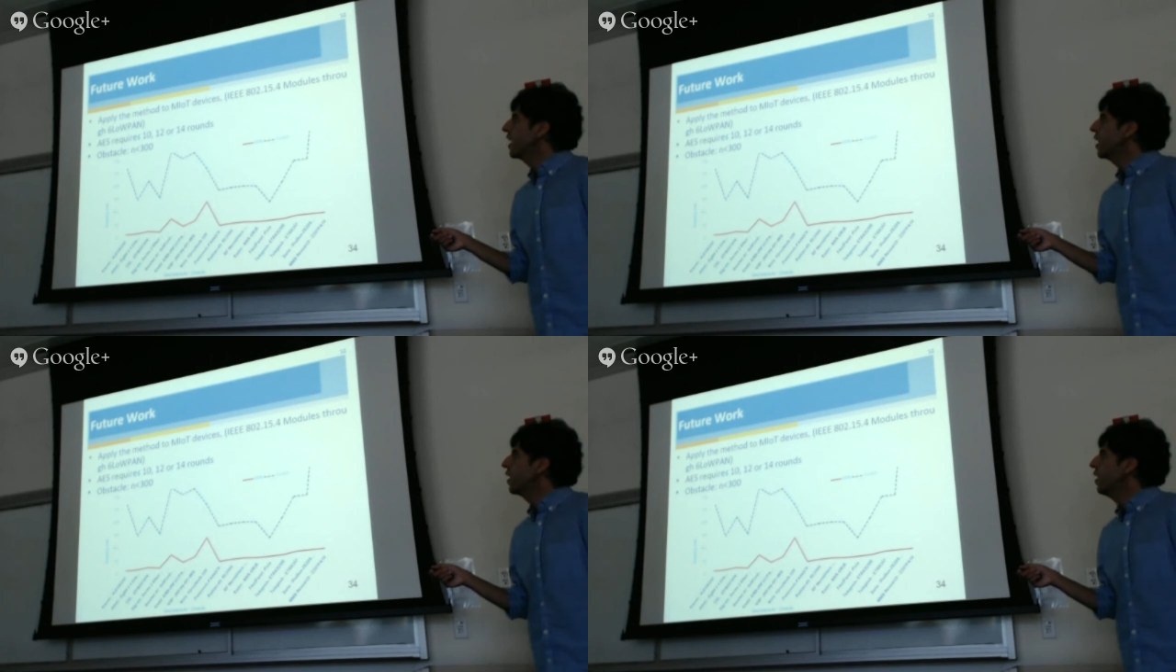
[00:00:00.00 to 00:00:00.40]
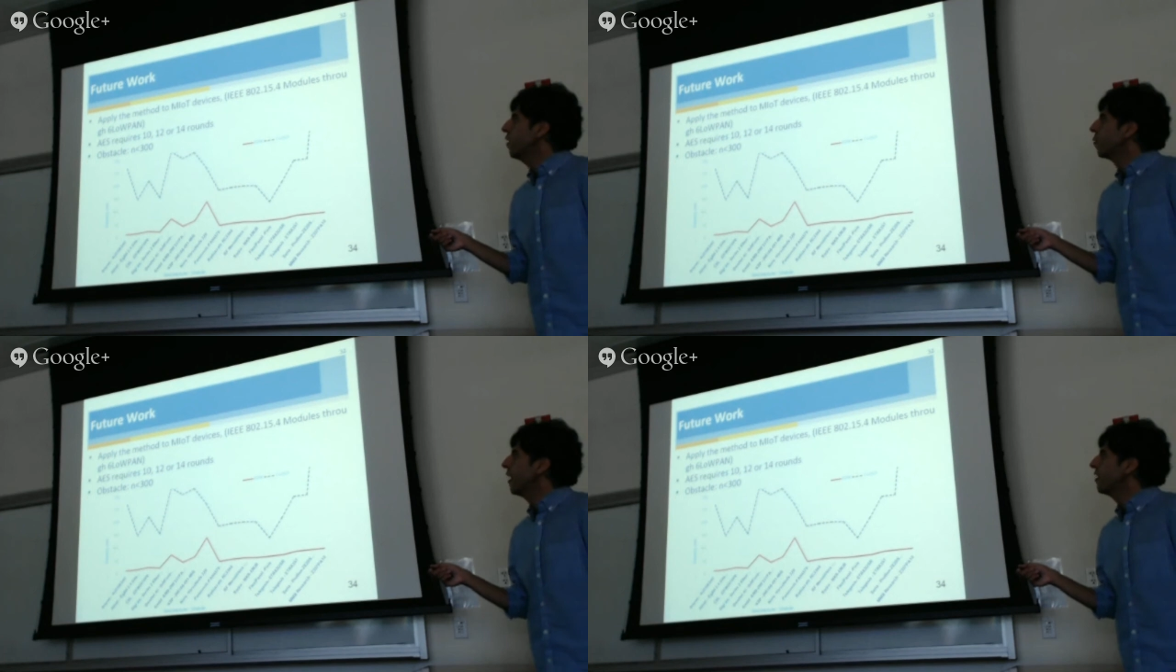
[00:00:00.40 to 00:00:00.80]
can,
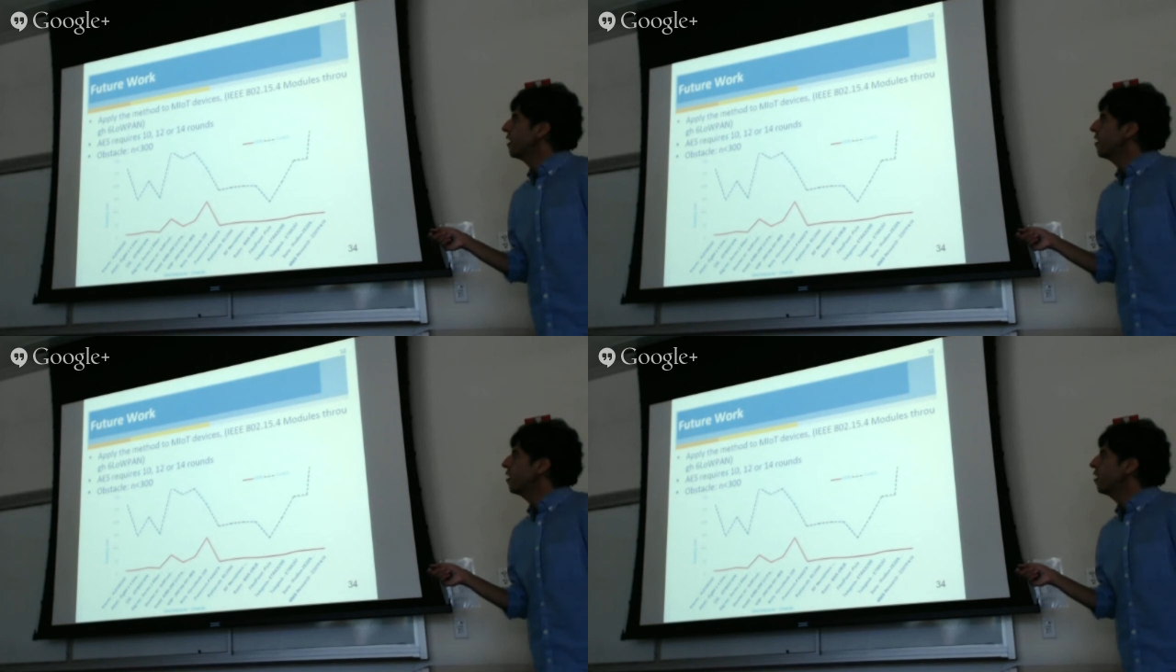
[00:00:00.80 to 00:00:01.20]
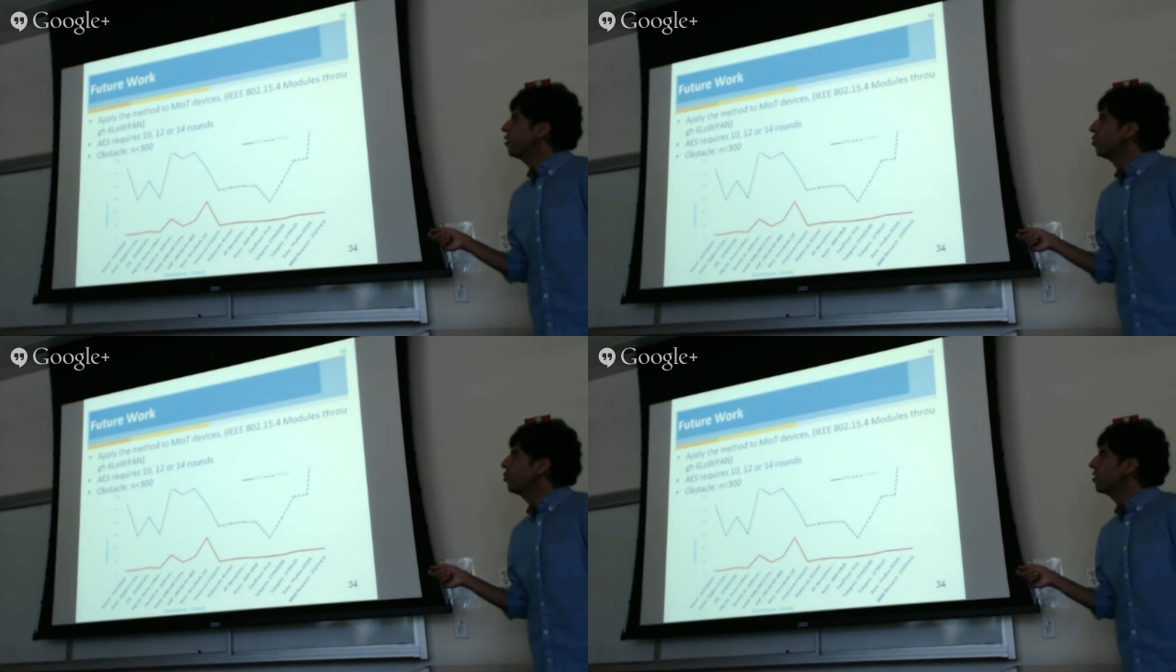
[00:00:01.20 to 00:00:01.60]
rather than uh,
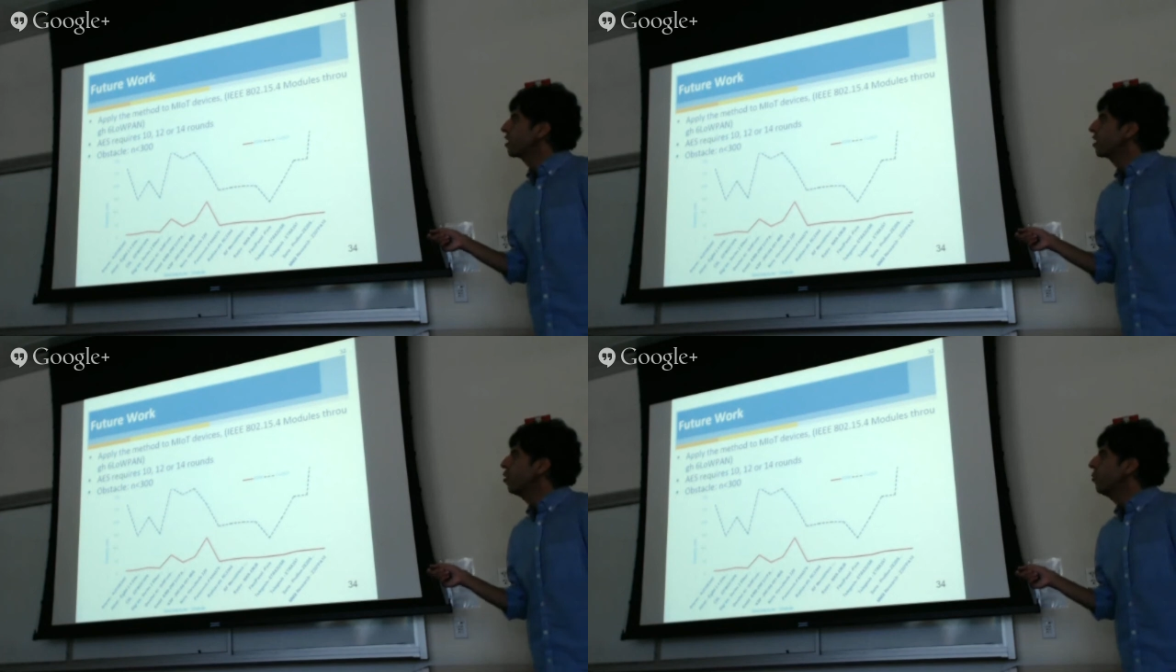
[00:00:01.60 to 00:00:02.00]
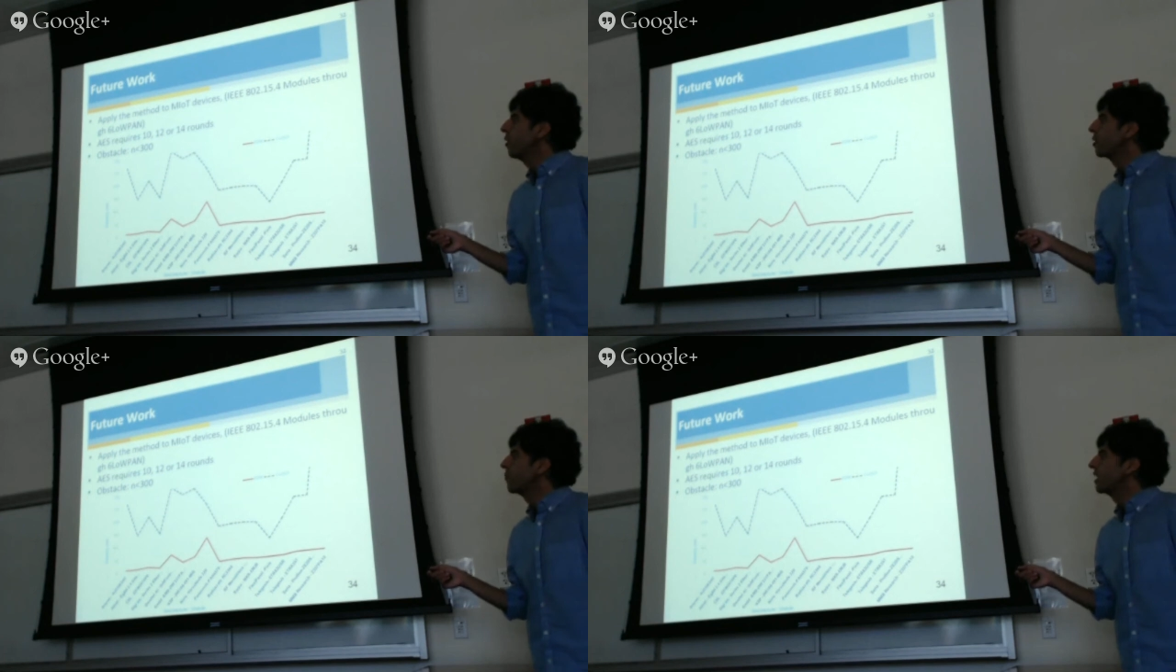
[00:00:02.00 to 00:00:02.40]
use the
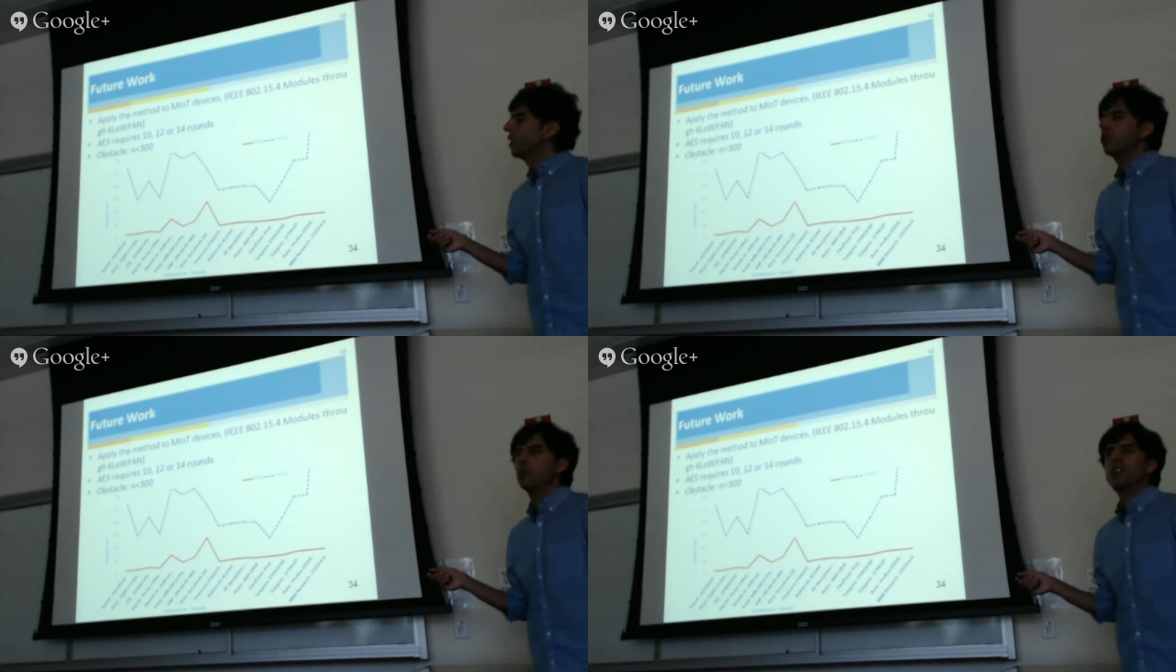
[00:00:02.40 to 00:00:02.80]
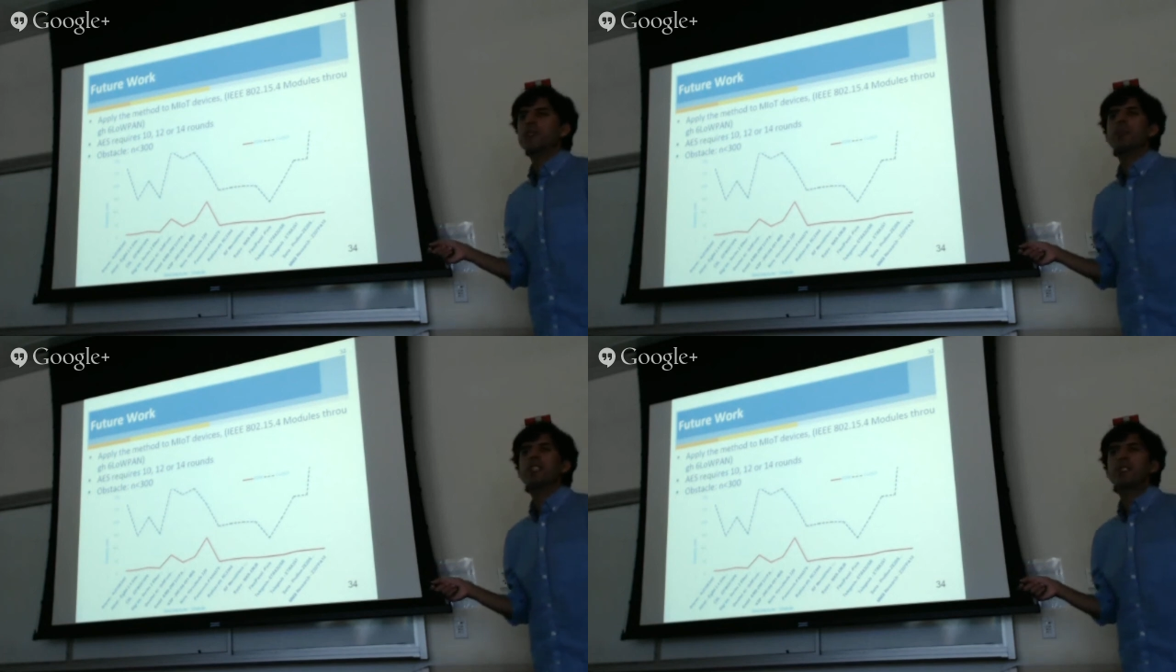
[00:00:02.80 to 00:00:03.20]
kilobyte, we can use
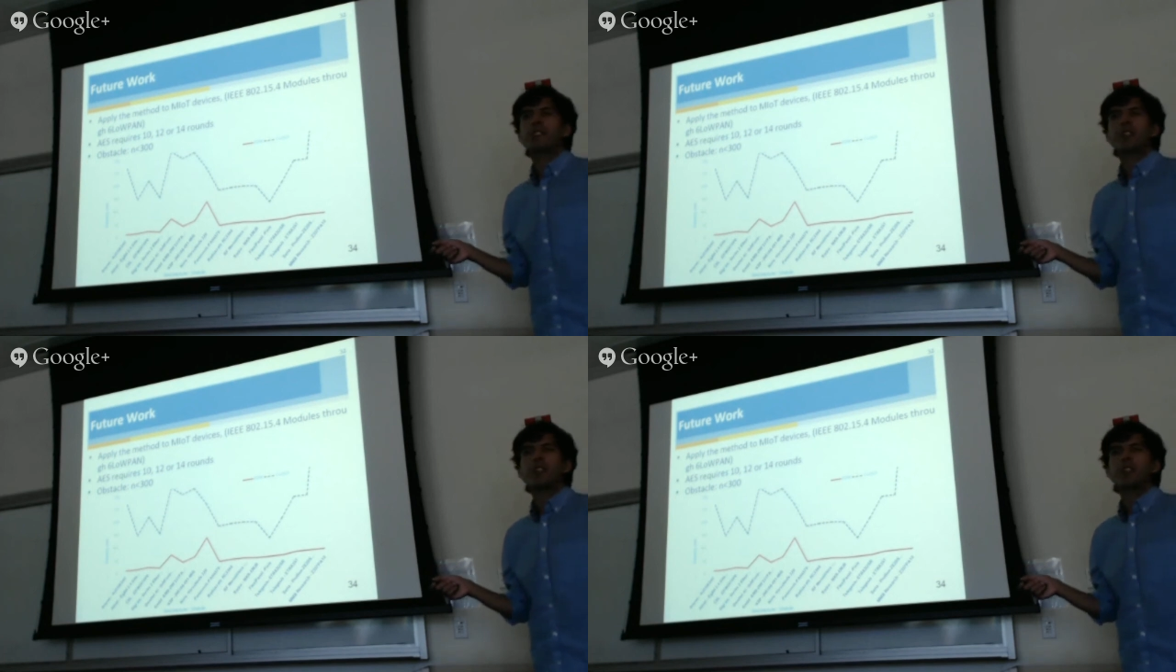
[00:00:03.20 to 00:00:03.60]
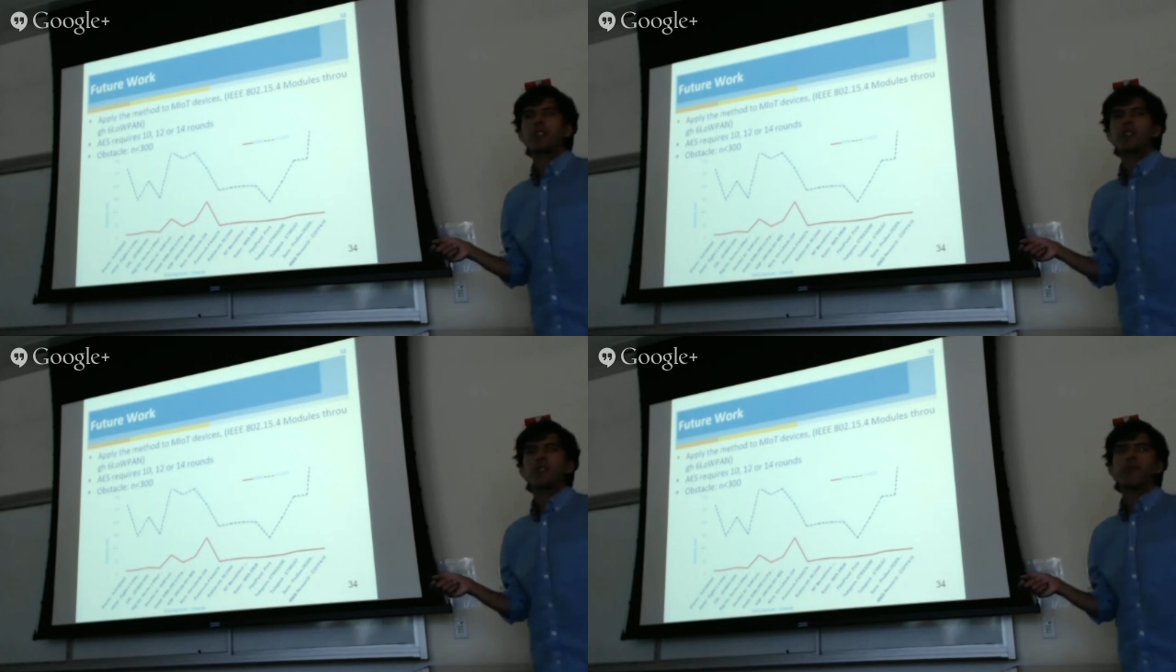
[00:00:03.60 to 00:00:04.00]
the bit.
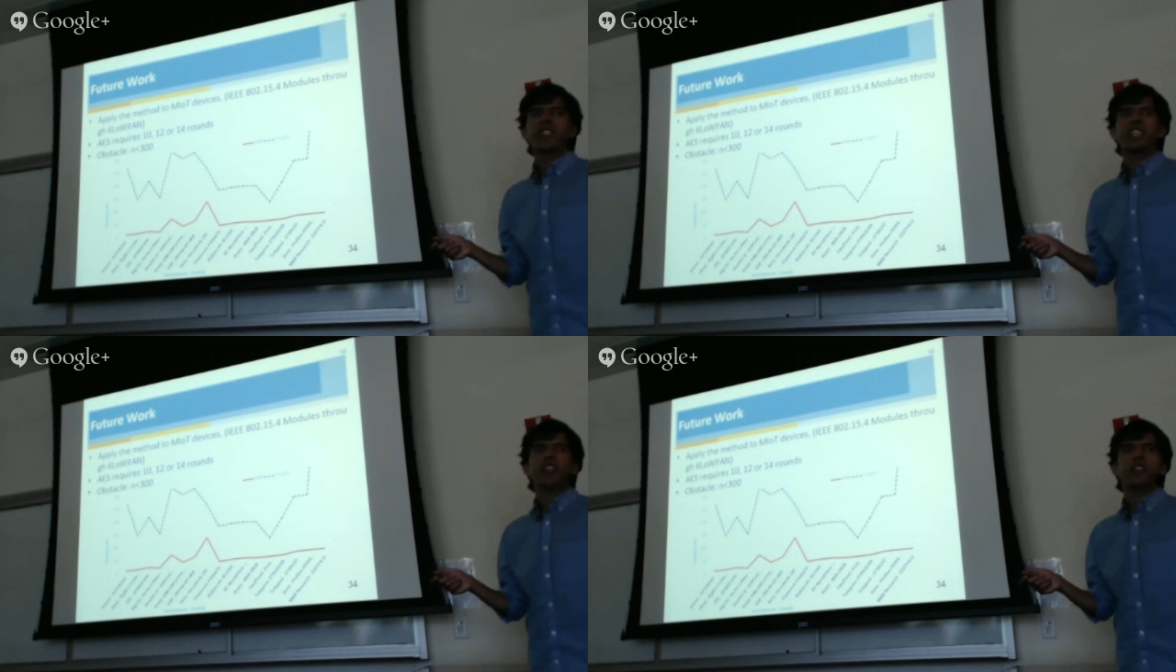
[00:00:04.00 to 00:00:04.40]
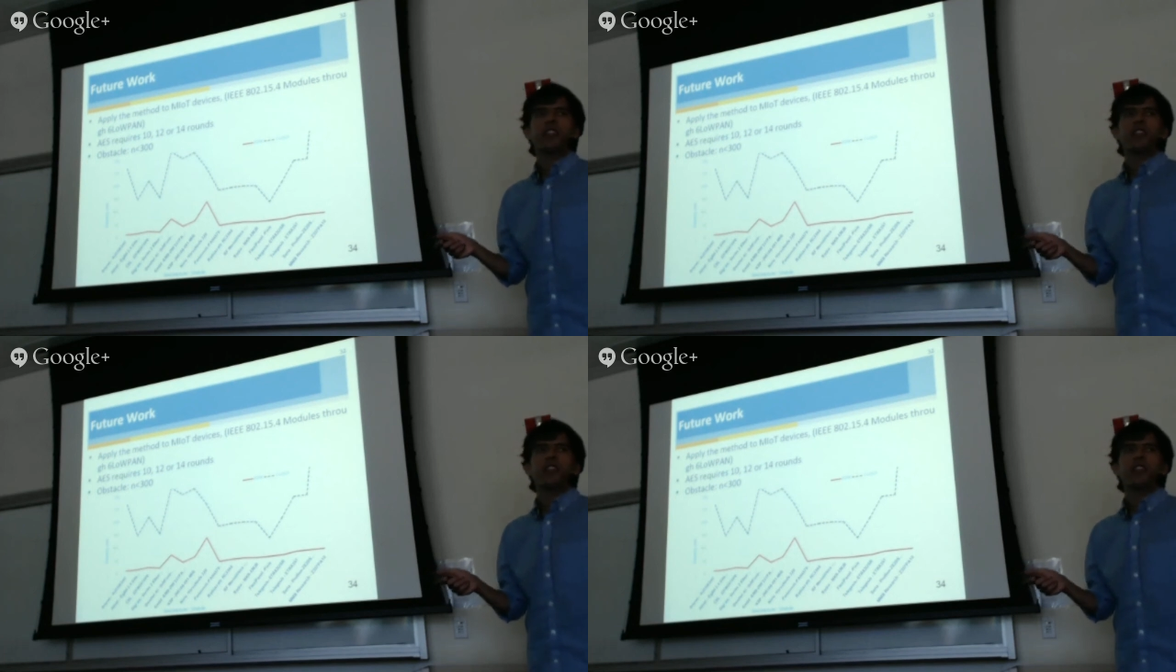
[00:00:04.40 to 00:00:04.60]
So we can